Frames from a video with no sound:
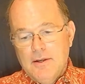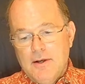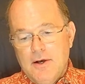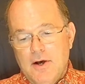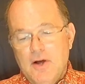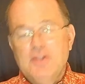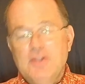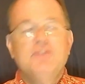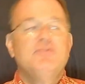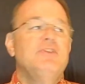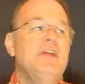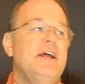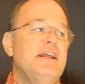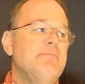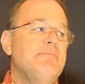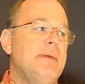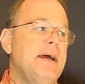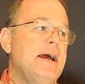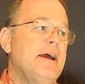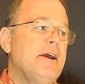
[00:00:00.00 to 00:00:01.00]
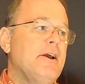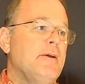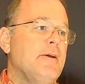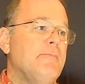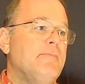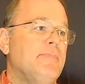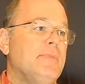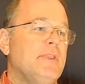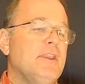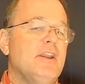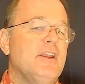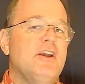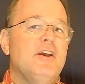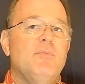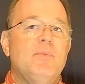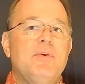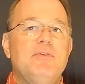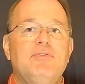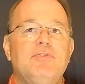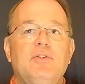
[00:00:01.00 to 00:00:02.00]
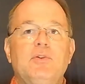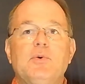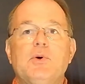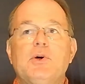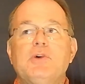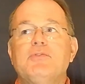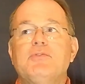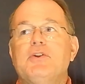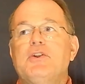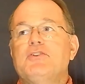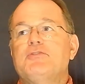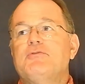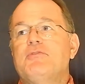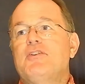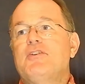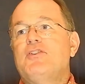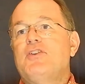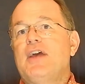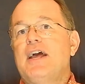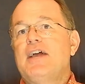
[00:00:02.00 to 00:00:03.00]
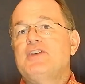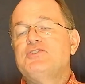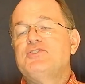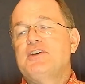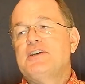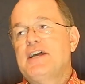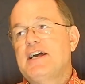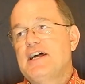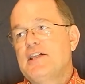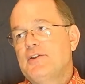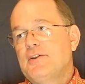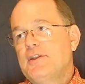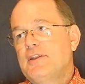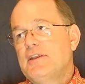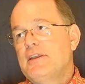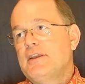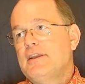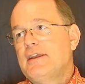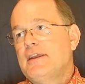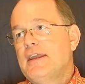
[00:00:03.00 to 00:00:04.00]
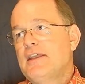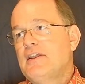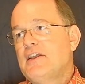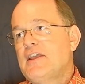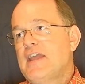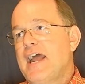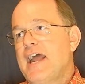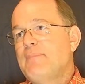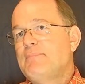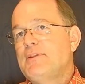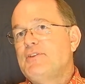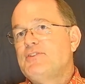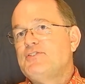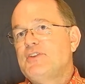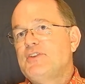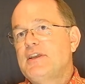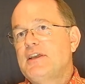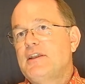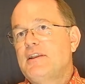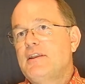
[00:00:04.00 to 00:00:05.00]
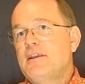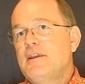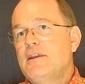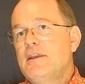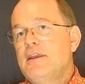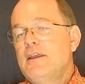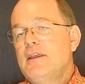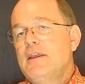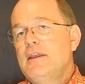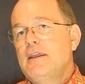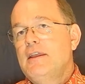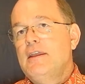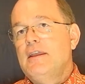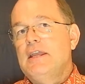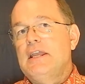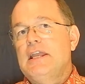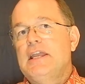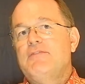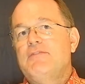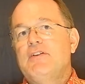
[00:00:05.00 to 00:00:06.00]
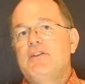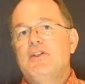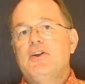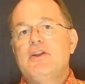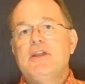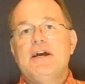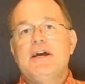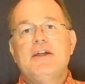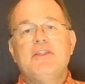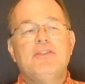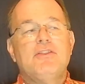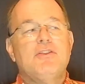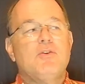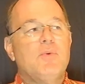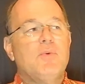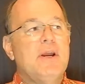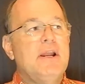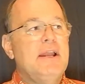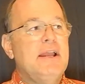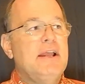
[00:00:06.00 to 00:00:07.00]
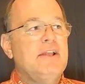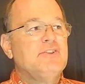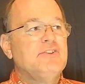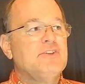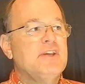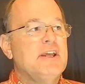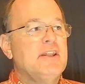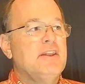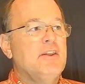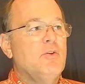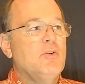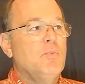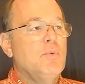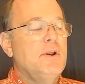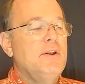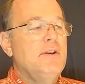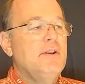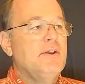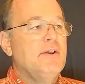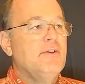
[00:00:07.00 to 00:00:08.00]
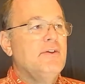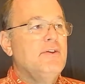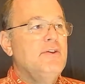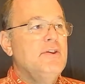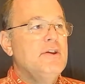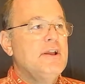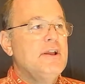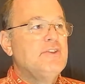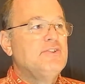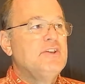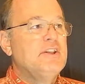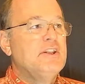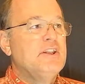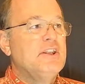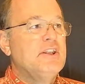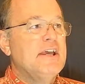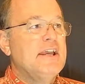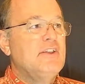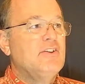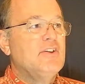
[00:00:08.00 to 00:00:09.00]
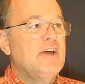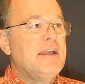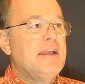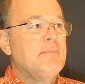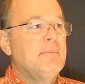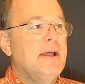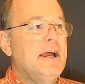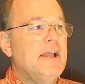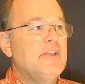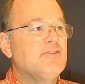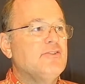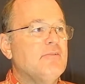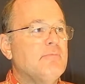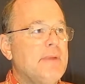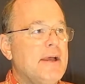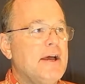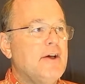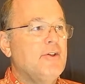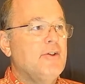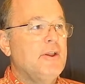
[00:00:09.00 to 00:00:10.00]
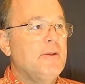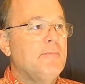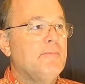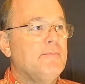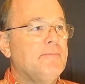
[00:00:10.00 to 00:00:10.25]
On the flight back, we flew over this fantastic island, and the captain said, if you look out the right-hand side of the window, you can see the nighttime lights of Maui.